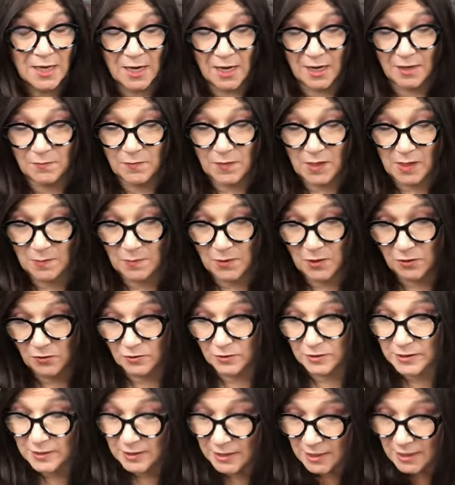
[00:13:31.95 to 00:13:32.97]
and maybe your
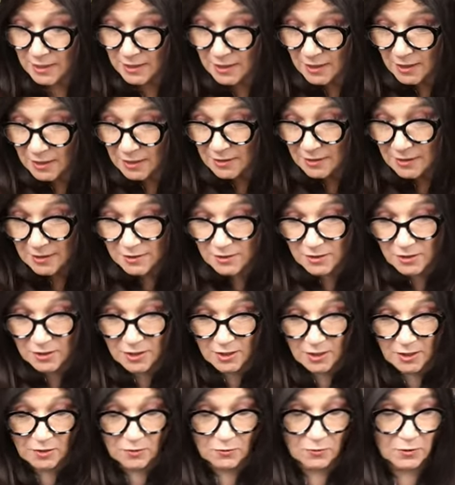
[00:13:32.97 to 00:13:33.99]
skin gets
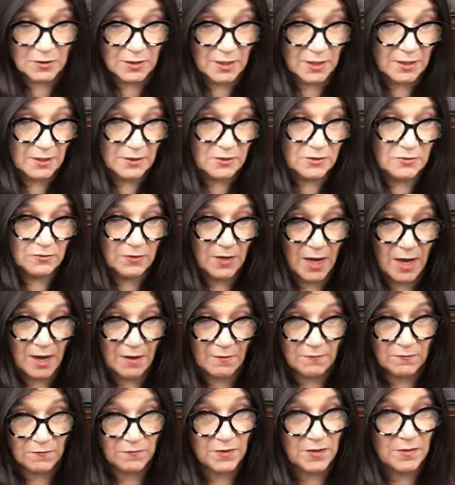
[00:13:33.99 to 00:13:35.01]
itchy, or ladies, you
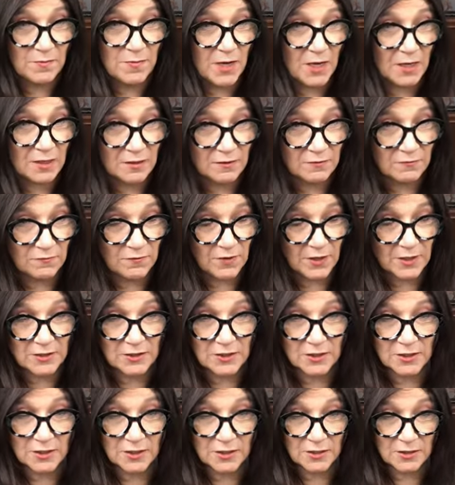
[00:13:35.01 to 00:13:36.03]
have female
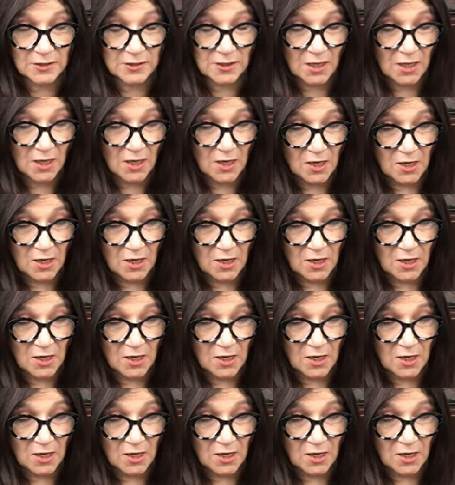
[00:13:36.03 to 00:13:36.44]
infections,